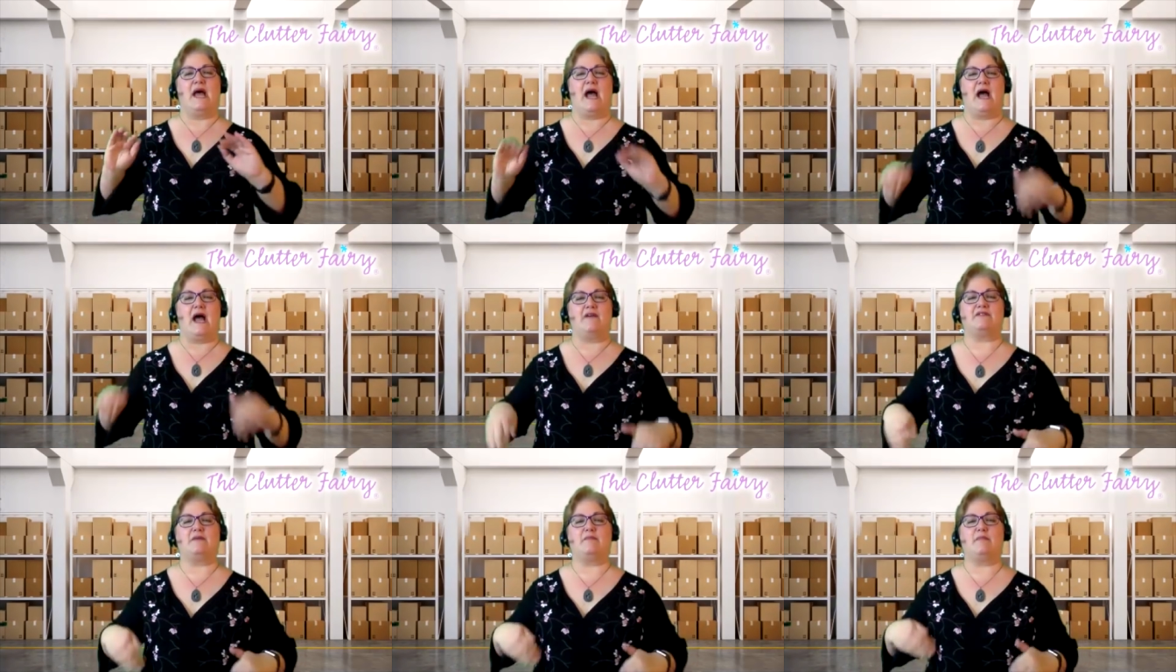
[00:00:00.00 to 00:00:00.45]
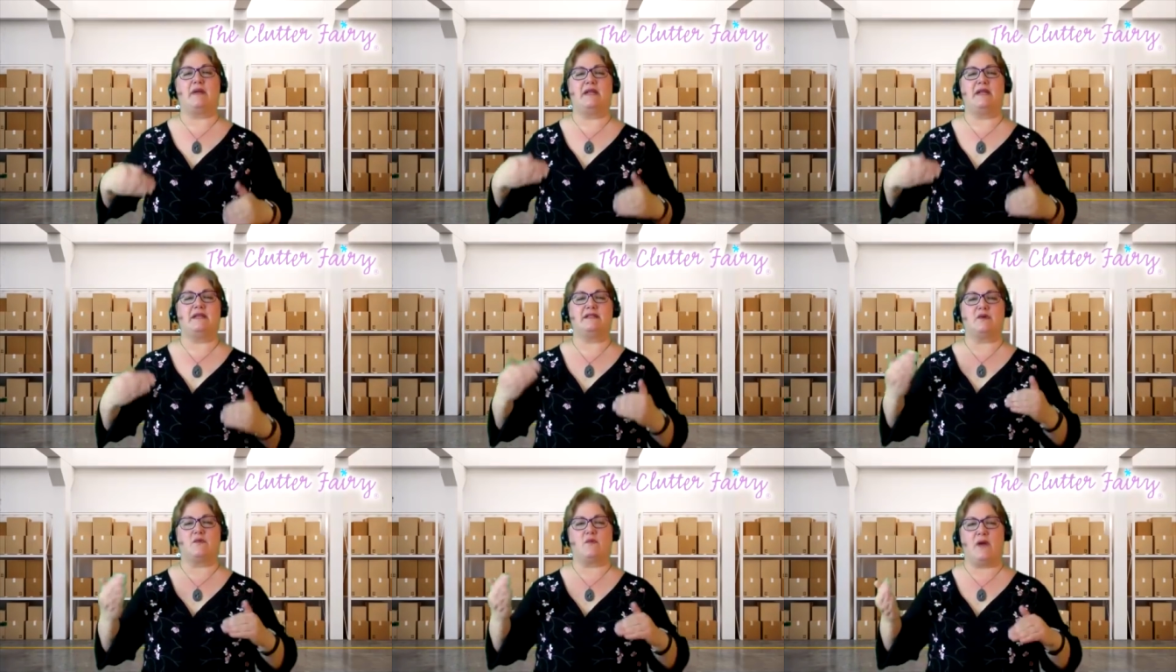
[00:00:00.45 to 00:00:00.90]
I have to bend
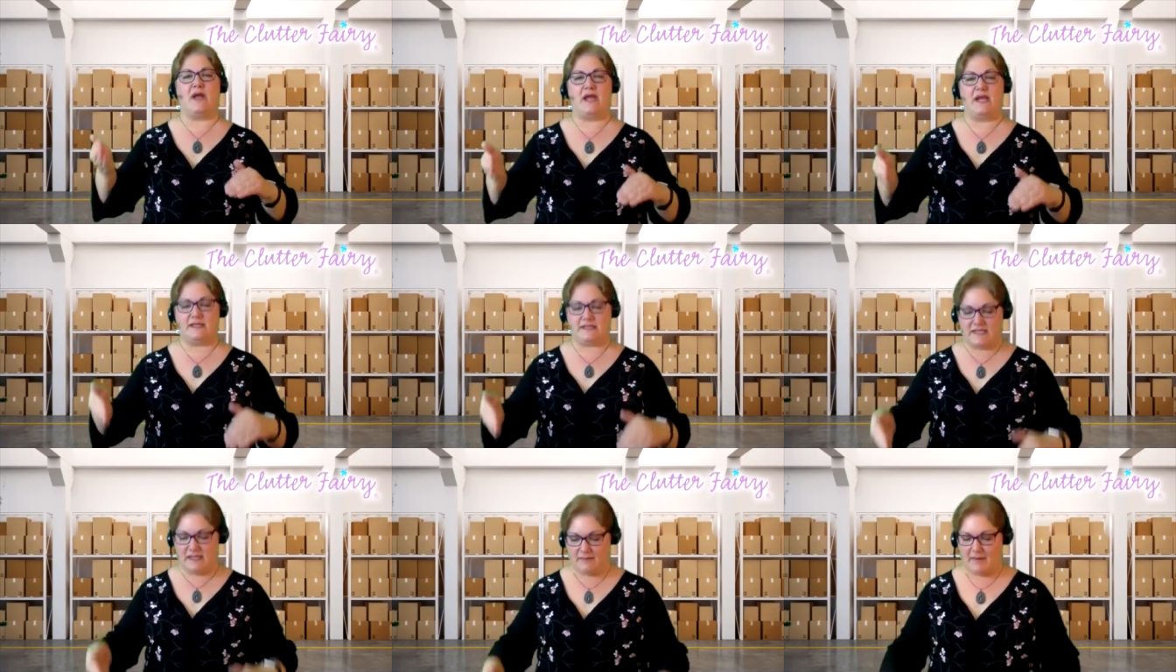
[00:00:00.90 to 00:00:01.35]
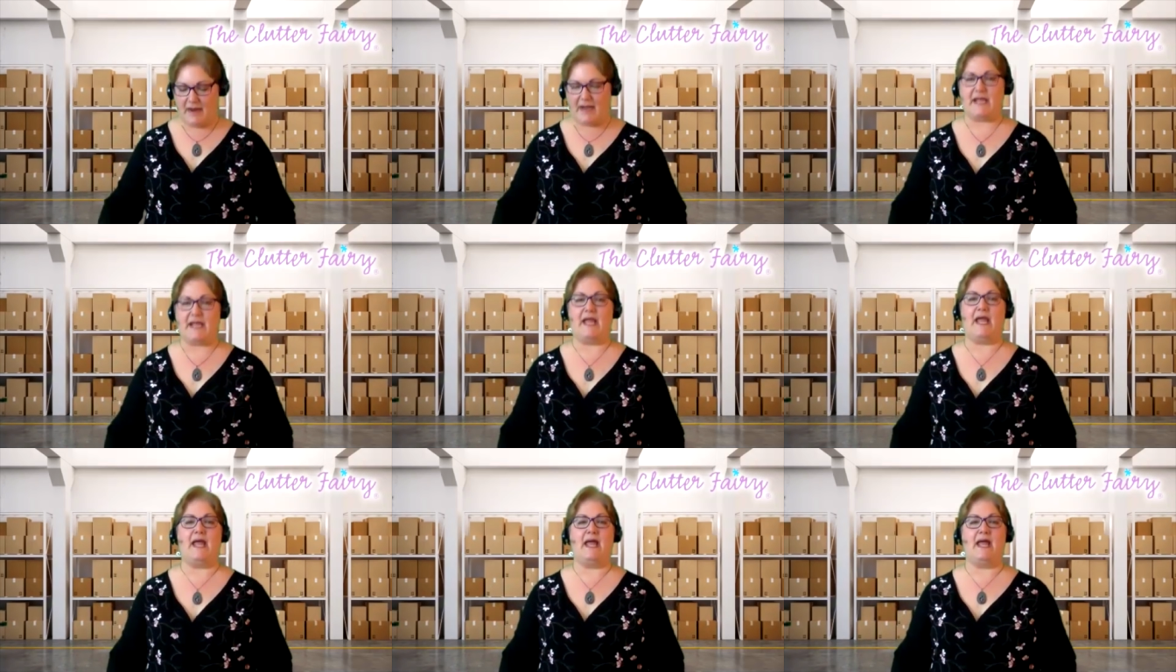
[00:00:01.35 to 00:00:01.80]
at the waist, and my
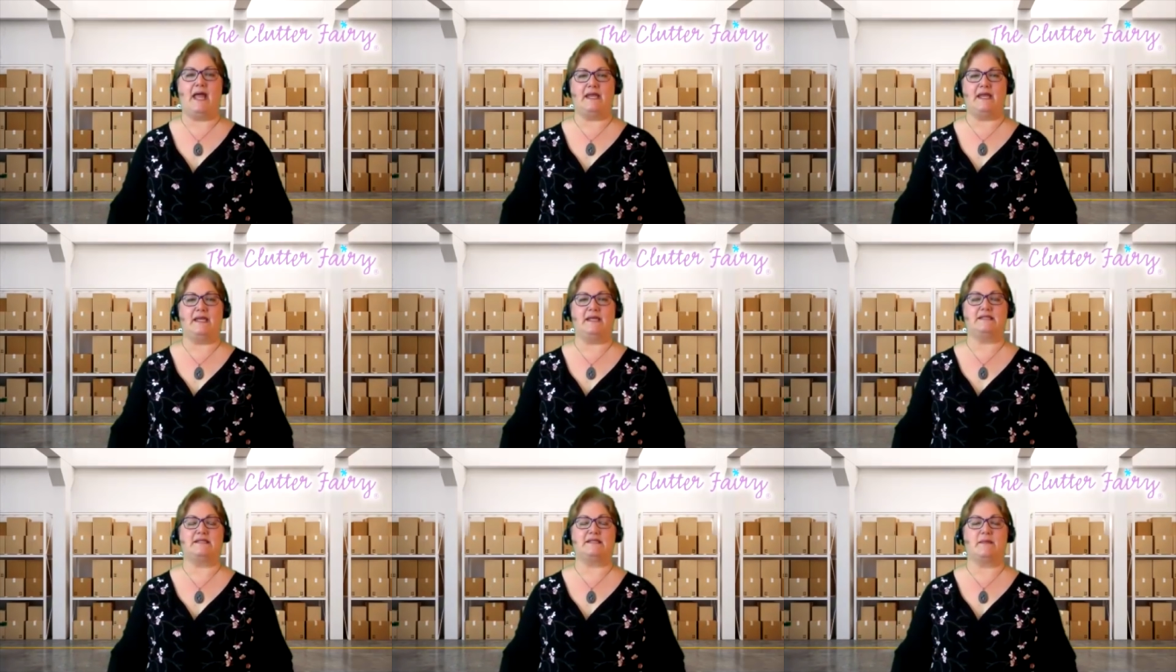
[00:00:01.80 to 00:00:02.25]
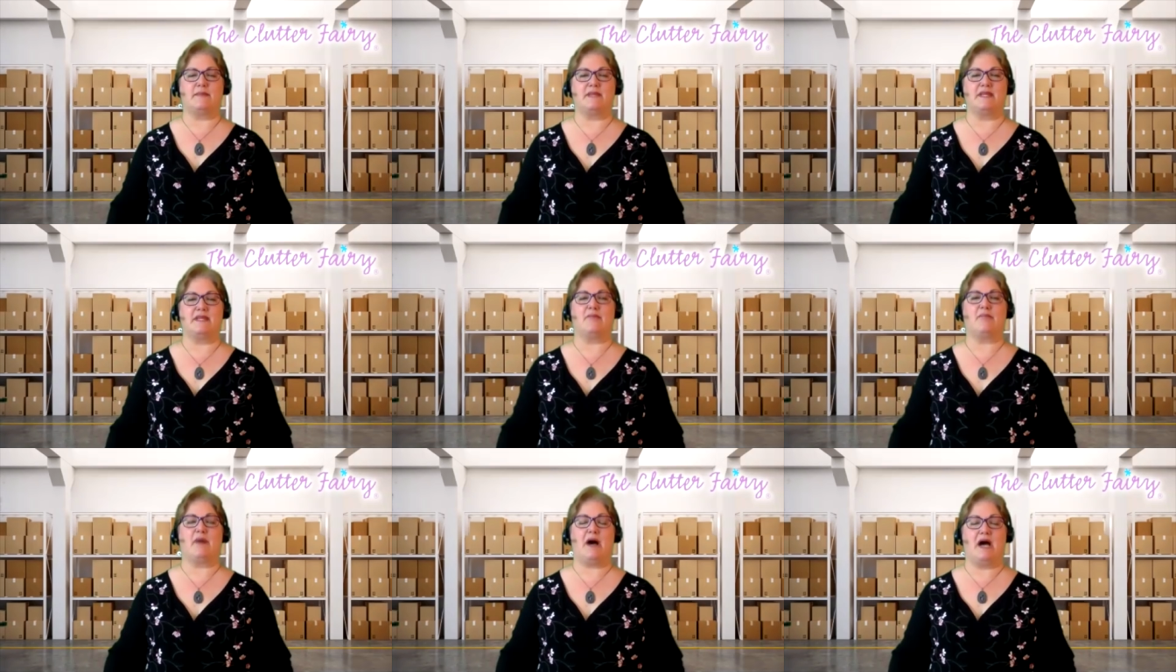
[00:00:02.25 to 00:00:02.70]
head ends up in
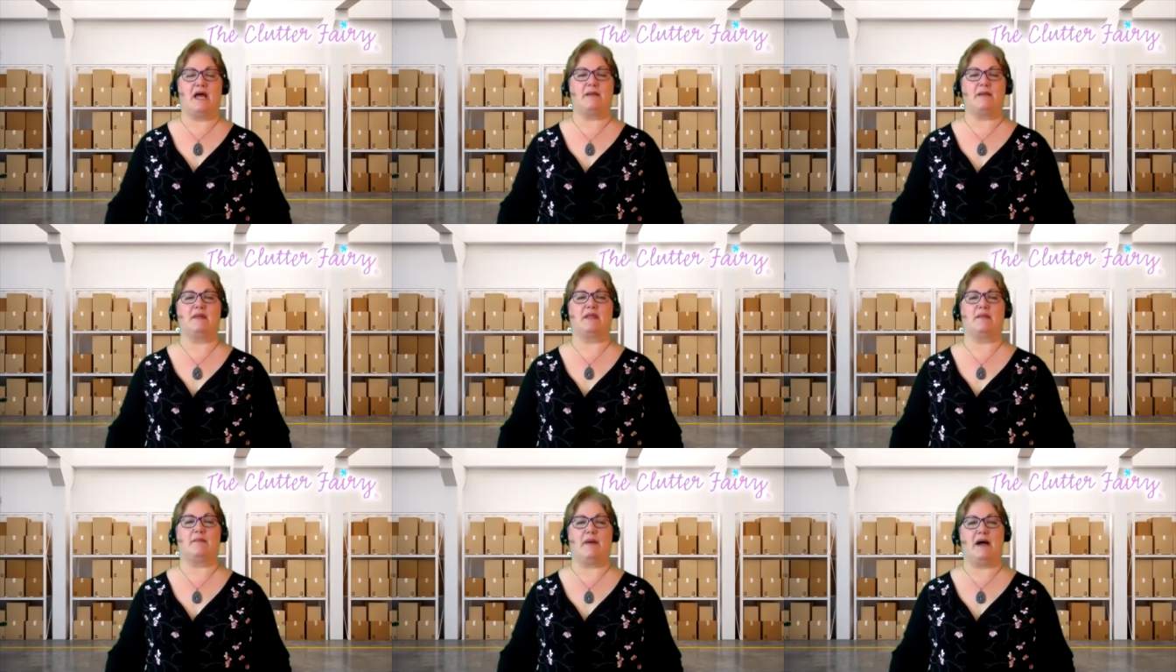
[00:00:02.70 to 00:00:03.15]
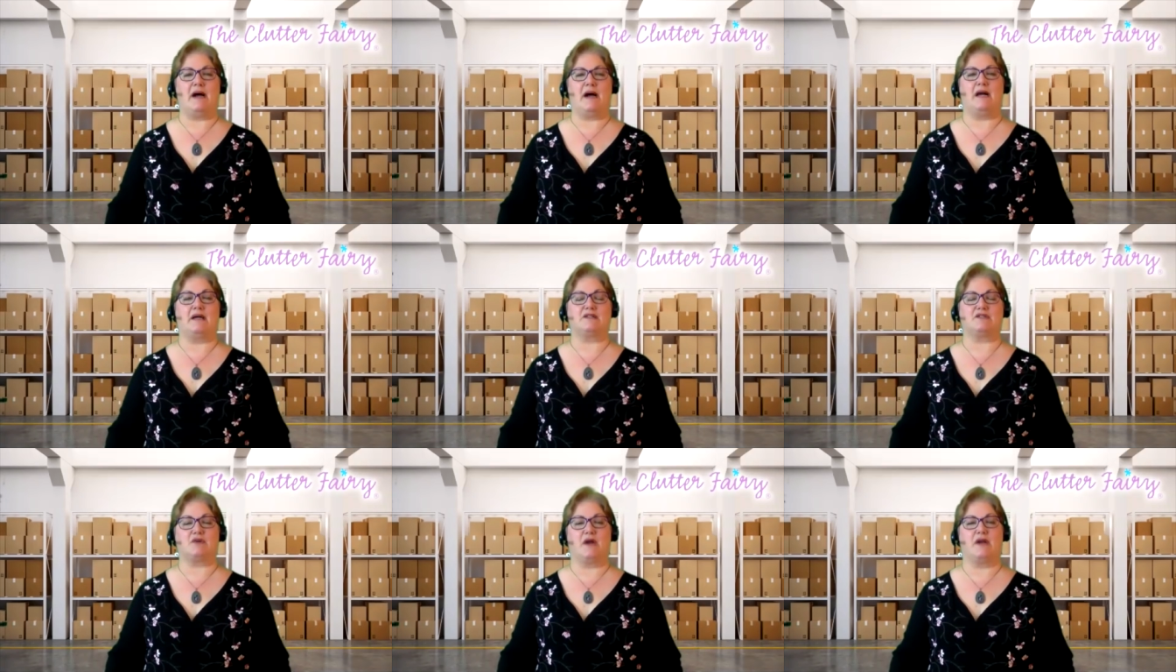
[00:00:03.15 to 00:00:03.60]
the bottom of the
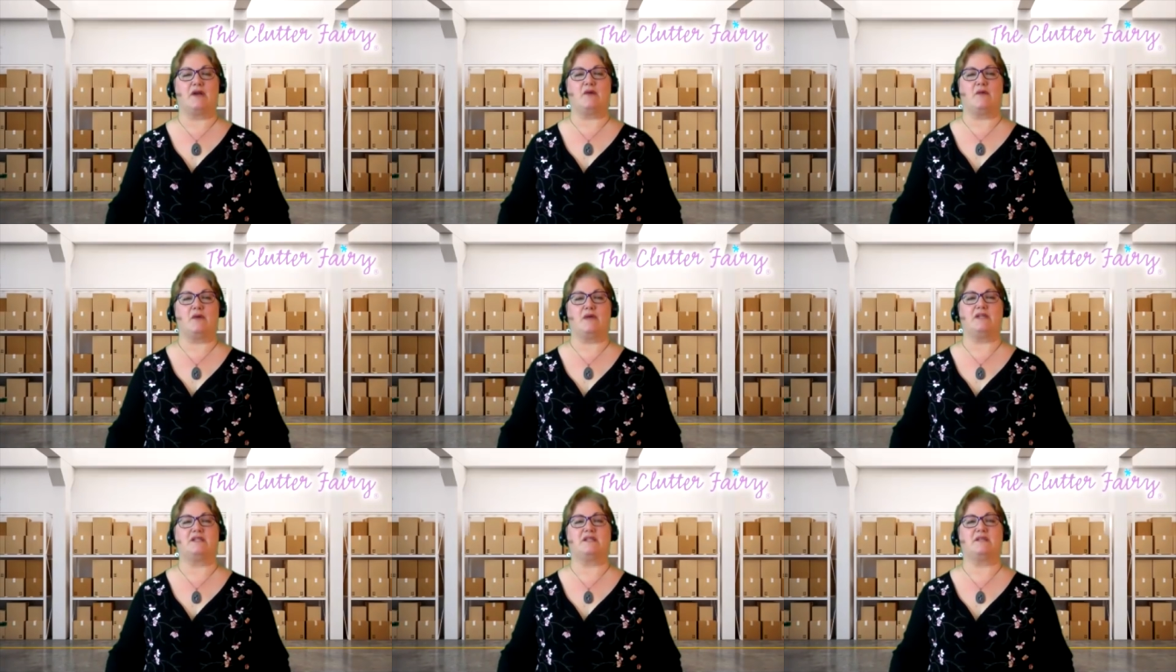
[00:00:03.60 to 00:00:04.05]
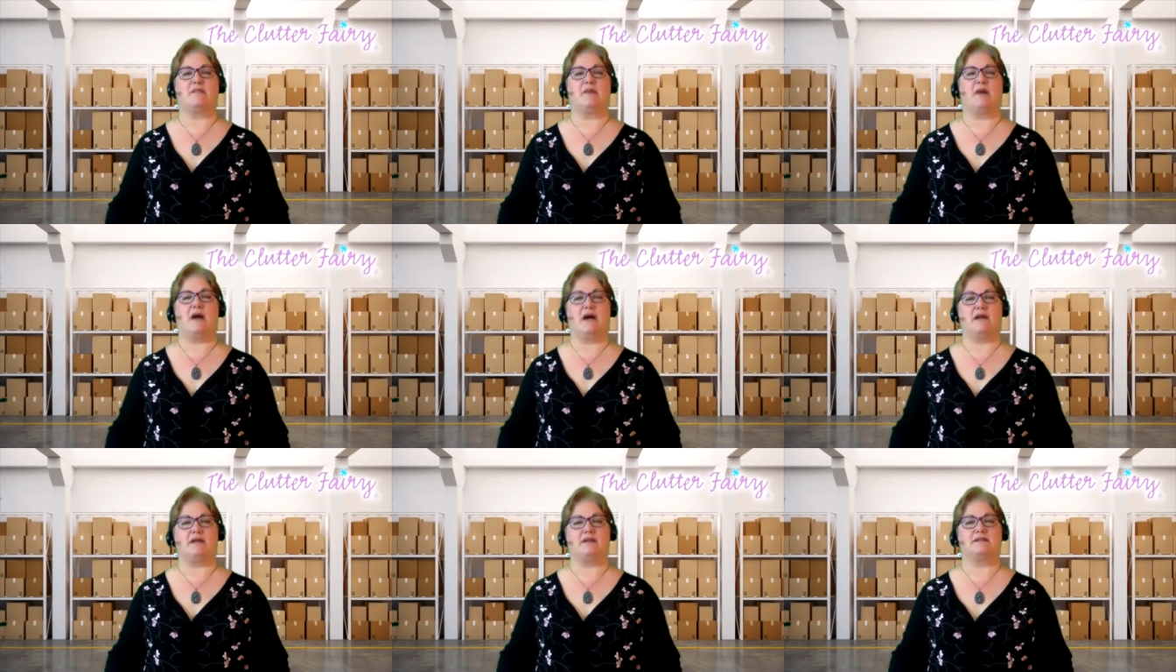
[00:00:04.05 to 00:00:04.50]
box, trying to reach the
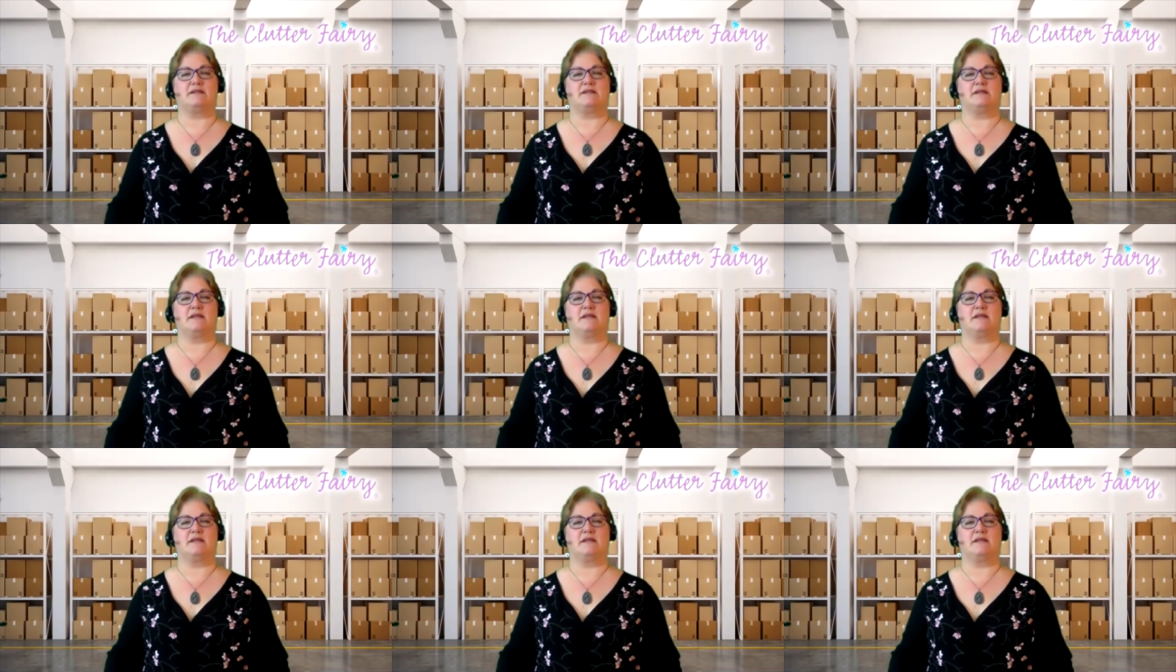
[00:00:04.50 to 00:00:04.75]
box,